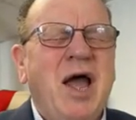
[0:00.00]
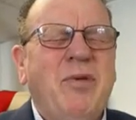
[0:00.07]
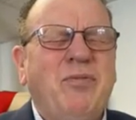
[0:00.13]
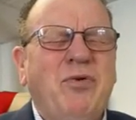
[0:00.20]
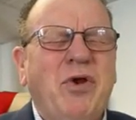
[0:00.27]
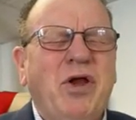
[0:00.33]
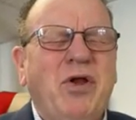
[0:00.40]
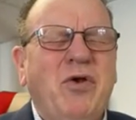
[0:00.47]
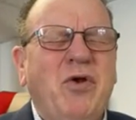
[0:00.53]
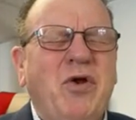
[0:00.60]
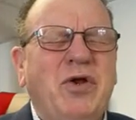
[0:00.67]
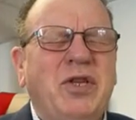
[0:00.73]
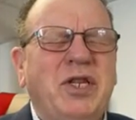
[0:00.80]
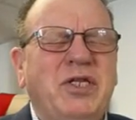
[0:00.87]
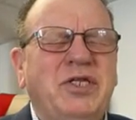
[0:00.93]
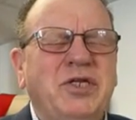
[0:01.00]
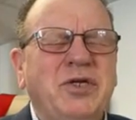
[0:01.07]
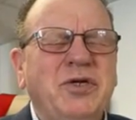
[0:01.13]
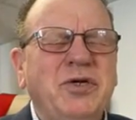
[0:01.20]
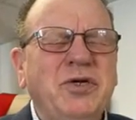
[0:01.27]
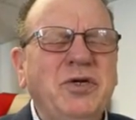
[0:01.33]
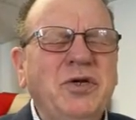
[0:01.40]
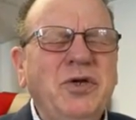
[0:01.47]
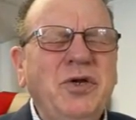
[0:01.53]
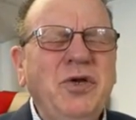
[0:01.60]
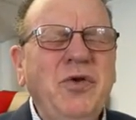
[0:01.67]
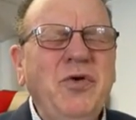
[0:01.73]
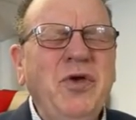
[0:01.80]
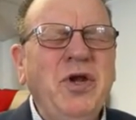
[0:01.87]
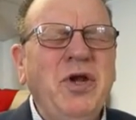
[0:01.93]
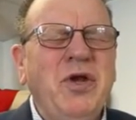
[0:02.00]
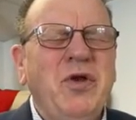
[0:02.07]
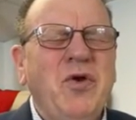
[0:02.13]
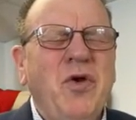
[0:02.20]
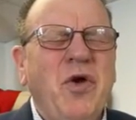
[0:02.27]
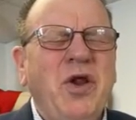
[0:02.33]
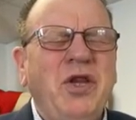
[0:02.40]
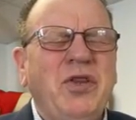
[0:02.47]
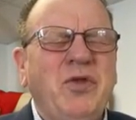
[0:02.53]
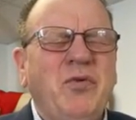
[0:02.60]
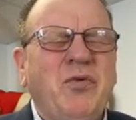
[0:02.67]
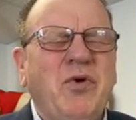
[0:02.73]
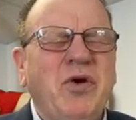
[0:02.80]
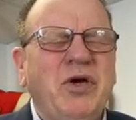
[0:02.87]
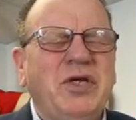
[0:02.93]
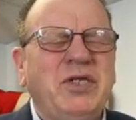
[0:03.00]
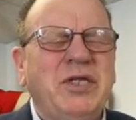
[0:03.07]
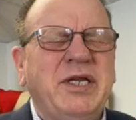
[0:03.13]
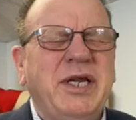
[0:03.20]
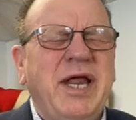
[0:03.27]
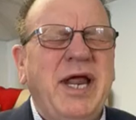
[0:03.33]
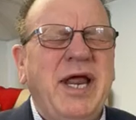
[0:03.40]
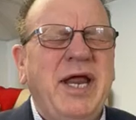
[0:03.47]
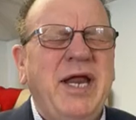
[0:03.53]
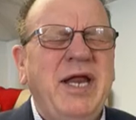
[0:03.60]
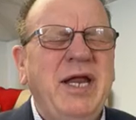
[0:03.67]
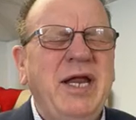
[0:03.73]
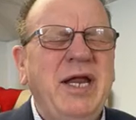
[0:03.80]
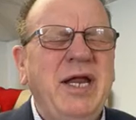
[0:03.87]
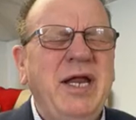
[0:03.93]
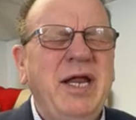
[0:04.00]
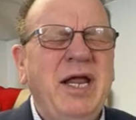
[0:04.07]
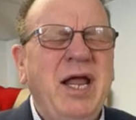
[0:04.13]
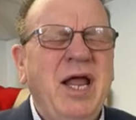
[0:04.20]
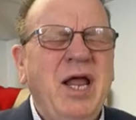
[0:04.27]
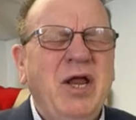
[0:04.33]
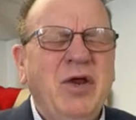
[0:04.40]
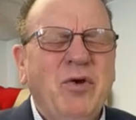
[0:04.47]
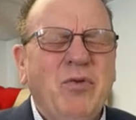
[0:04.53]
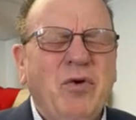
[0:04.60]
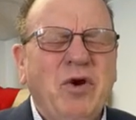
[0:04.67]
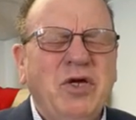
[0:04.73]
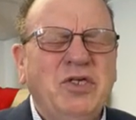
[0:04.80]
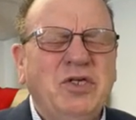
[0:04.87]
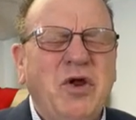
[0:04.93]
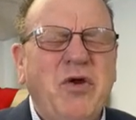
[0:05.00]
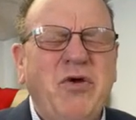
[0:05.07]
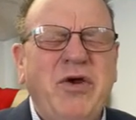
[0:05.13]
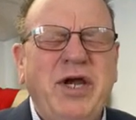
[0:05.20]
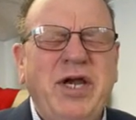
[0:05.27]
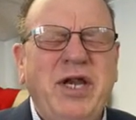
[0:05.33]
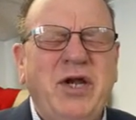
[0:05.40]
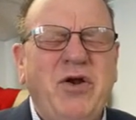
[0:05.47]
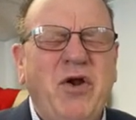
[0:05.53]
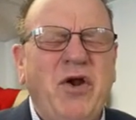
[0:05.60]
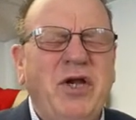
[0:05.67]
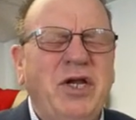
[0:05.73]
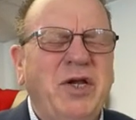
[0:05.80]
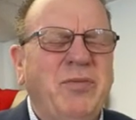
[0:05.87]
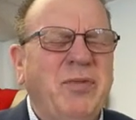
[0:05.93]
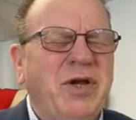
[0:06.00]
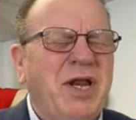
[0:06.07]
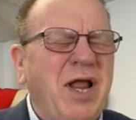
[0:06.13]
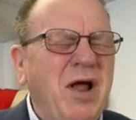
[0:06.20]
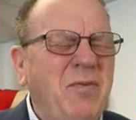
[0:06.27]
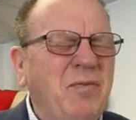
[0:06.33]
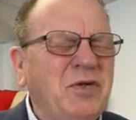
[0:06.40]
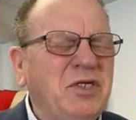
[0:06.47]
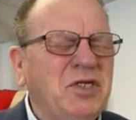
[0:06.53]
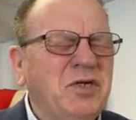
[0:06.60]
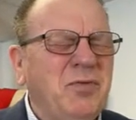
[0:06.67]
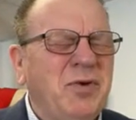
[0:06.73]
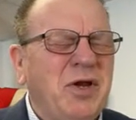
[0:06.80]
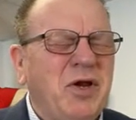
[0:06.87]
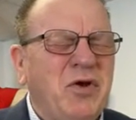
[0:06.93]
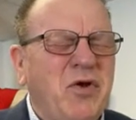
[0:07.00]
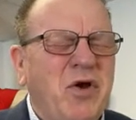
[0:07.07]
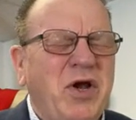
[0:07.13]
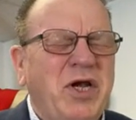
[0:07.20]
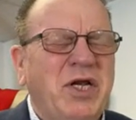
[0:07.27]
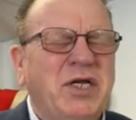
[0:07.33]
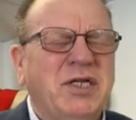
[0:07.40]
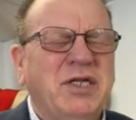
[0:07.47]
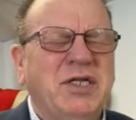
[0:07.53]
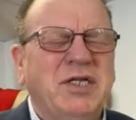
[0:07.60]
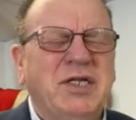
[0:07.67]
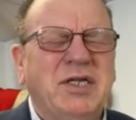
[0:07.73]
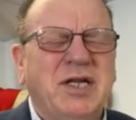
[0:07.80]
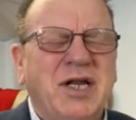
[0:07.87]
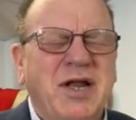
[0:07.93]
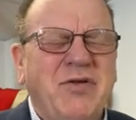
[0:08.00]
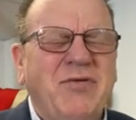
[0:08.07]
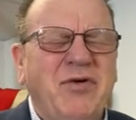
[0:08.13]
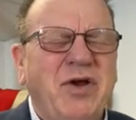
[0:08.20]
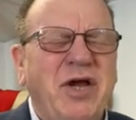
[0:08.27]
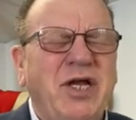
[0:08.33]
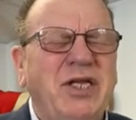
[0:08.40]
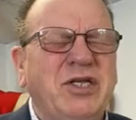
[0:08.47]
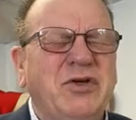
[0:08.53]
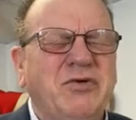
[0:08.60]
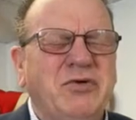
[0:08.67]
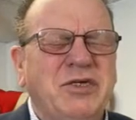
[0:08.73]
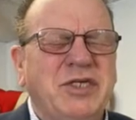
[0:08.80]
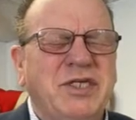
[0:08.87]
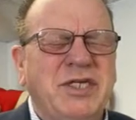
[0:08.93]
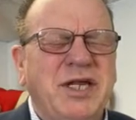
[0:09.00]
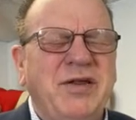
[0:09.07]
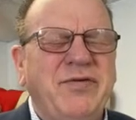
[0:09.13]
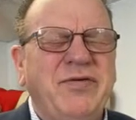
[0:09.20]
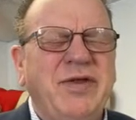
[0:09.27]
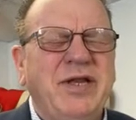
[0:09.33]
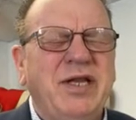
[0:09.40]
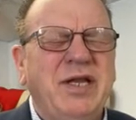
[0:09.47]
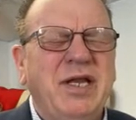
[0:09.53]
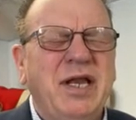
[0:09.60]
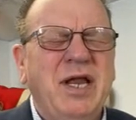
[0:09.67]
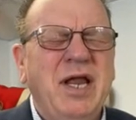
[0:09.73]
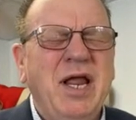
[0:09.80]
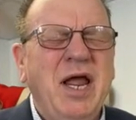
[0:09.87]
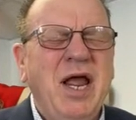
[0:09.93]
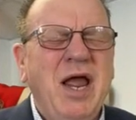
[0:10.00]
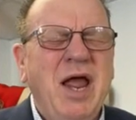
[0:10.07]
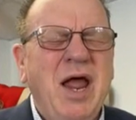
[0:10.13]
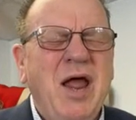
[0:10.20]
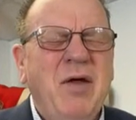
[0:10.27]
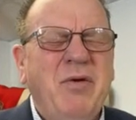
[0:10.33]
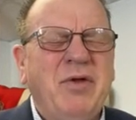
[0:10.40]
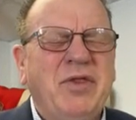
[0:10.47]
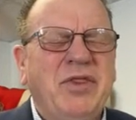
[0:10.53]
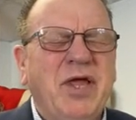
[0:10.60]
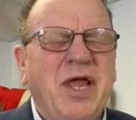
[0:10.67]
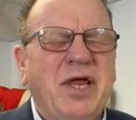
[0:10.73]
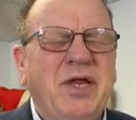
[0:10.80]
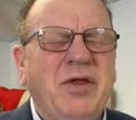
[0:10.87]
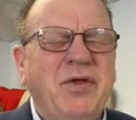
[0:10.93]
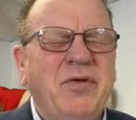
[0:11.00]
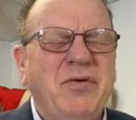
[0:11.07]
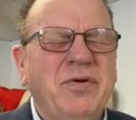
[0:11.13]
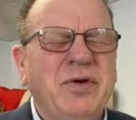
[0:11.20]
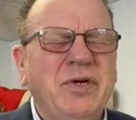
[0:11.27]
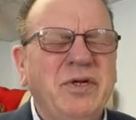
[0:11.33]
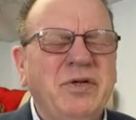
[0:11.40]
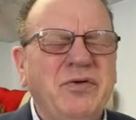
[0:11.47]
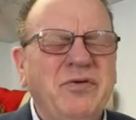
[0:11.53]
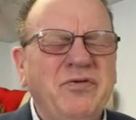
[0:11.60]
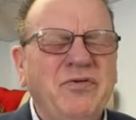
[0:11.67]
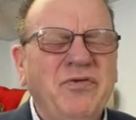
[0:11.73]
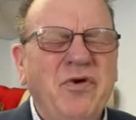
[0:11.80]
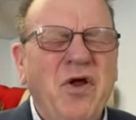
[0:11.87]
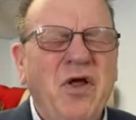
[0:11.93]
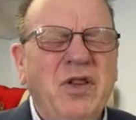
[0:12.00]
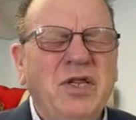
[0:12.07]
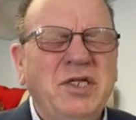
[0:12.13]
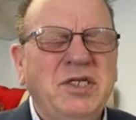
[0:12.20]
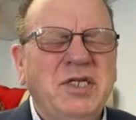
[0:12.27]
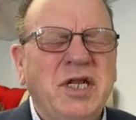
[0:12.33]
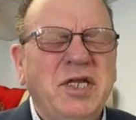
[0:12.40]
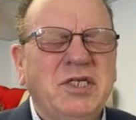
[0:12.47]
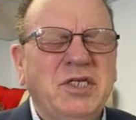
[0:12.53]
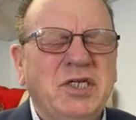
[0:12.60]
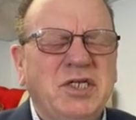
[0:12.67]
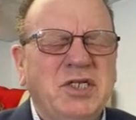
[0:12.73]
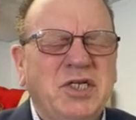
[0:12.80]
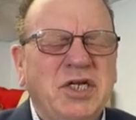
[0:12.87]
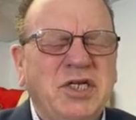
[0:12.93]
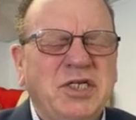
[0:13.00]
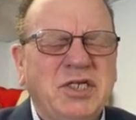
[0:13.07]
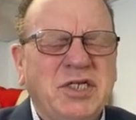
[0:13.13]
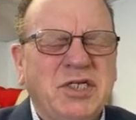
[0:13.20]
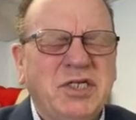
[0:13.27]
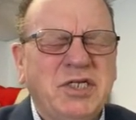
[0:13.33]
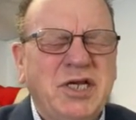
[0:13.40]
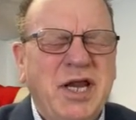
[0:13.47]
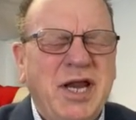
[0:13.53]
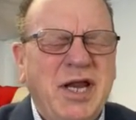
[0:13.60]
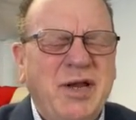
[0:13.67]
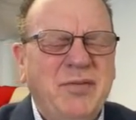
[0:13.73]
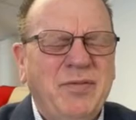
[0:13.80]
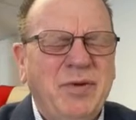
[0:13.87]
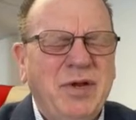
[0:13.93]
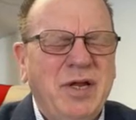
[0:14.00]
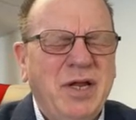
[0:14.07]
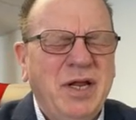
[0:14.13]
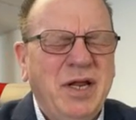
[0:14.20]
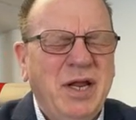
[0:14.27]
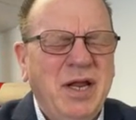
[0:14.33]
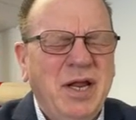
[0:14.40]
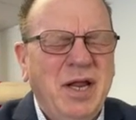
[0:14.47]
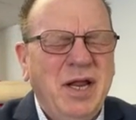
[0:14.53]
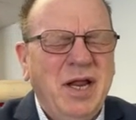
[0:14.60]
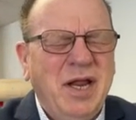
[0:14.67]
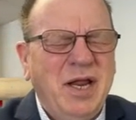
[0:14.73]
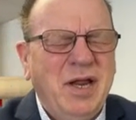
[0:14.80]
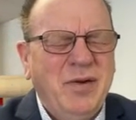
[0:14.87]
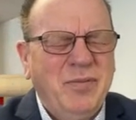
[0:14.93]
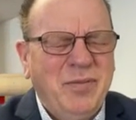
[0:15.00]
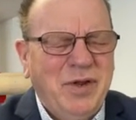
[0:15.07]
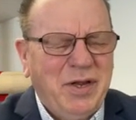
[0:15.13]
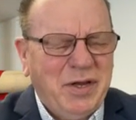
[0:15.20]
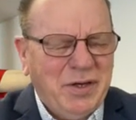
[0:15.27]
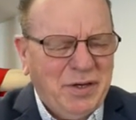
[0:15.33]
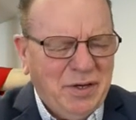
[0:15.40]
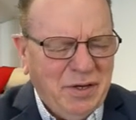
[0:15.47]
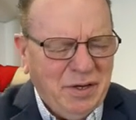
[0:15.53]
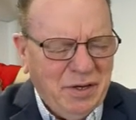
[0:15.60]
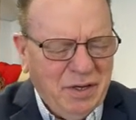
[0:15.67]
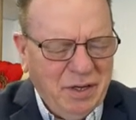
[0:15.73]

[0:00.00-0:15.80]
I pray, Lord, that you would anoint the word today. Your word's already anointed, but help us to be anointed to deliver it, to receive it. We thank you for all these things in Jesus' name. Amen.